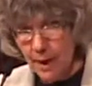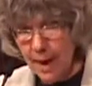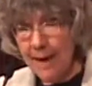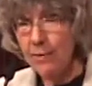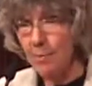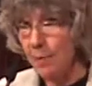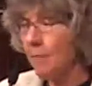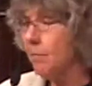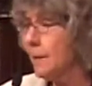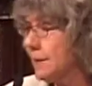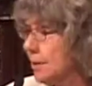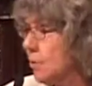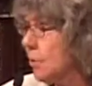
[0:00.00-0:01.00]
at the
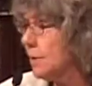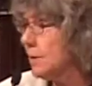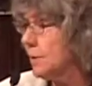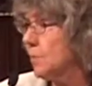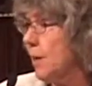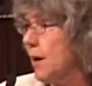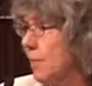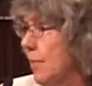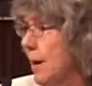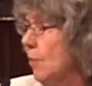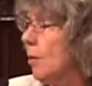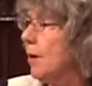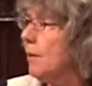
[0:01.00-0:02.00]
public schools as part of my
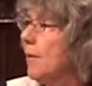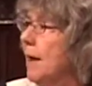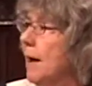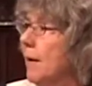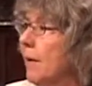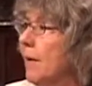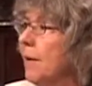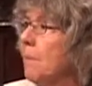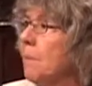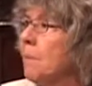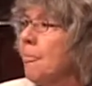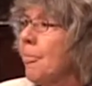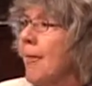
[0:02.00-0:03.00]
work there,
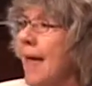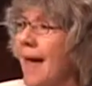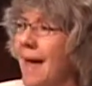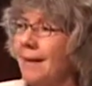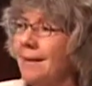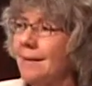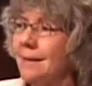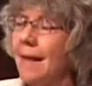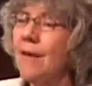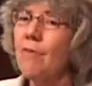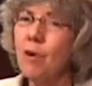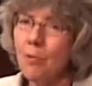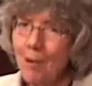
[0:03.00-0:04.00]
and
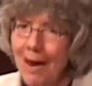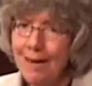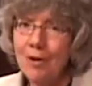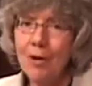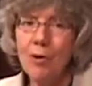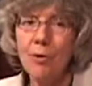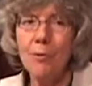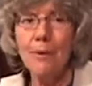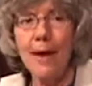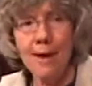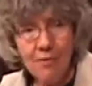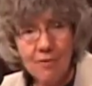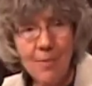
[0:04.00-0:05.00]
gave her a ride home,
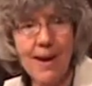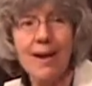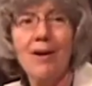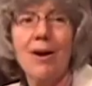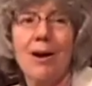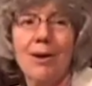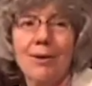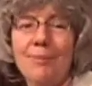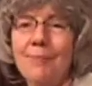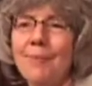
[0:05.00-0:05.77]
gave her my card.